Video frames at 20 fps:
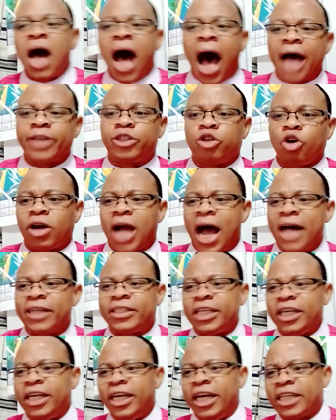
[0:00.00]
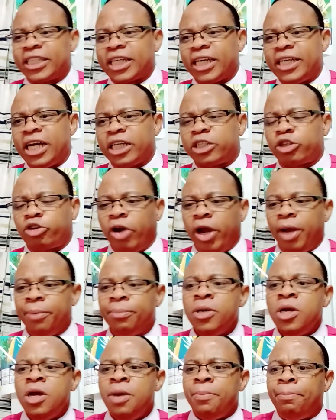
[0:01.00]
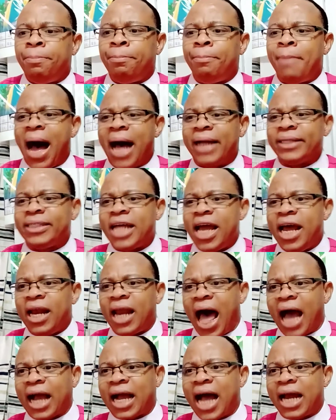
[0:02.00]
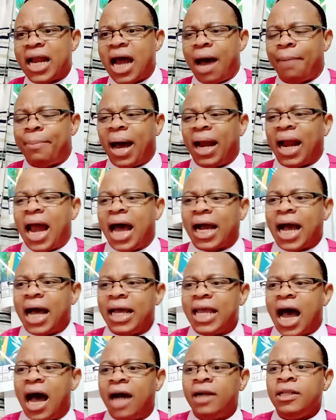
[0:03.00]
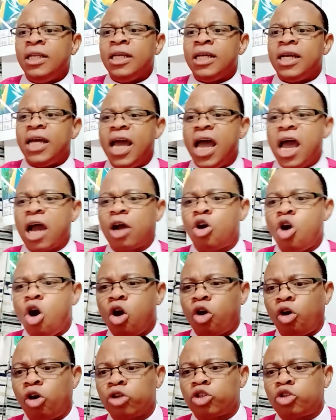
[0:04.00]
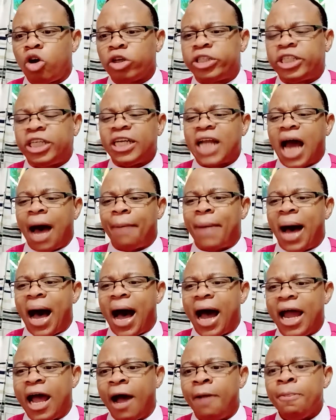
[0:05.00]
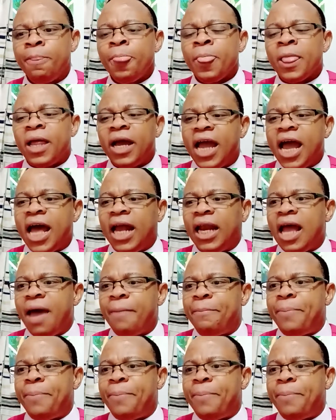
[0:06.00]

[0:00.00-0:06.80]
As you can see it in the screen. Mandela Gadabalagaya. Ekoroto Sinamahaya. Ele